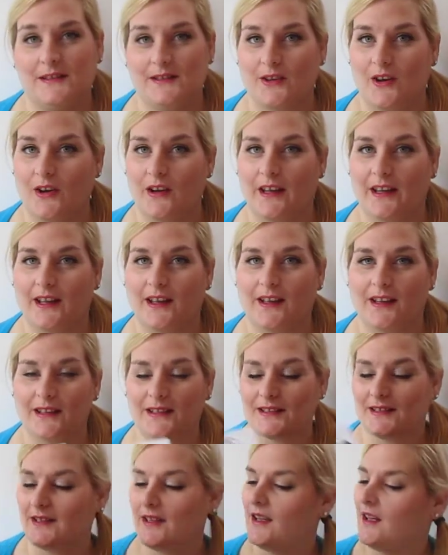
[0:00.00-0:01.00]
Sorry
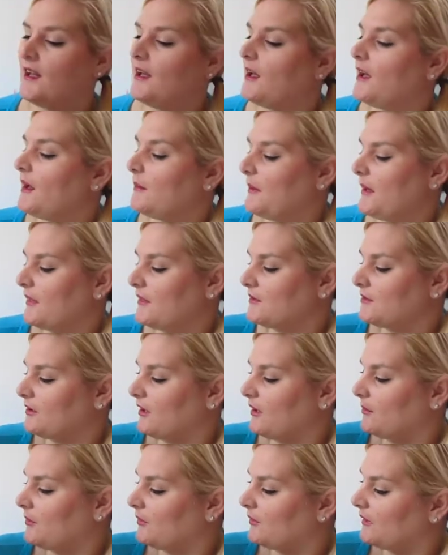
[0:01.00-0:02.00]
guys about the
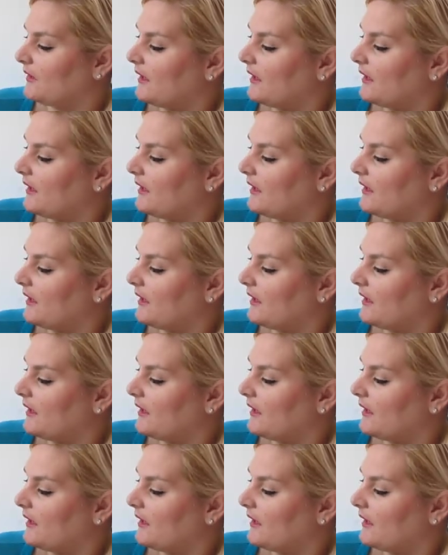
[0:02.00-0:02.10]
tripod.